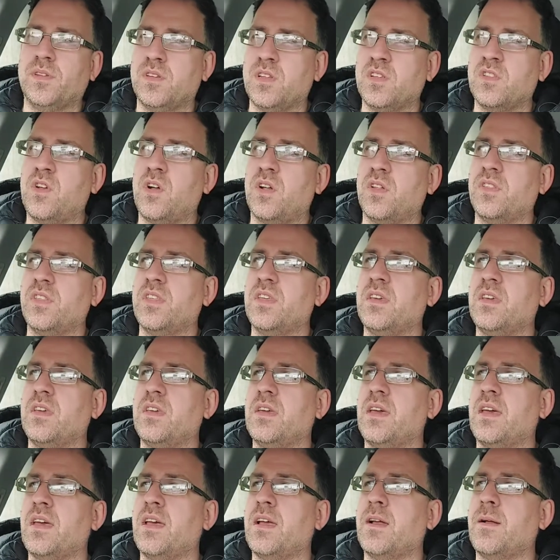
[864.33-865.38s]
they're not
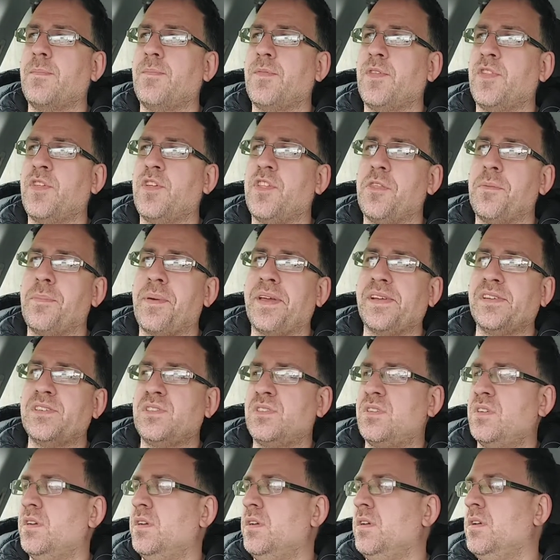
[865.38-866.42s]
the
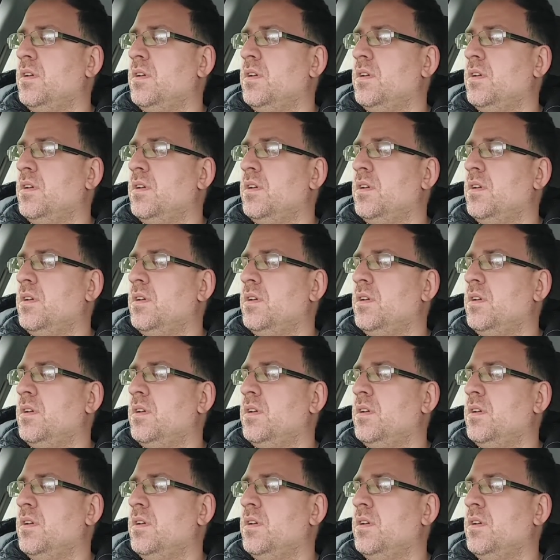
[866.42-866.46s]
best,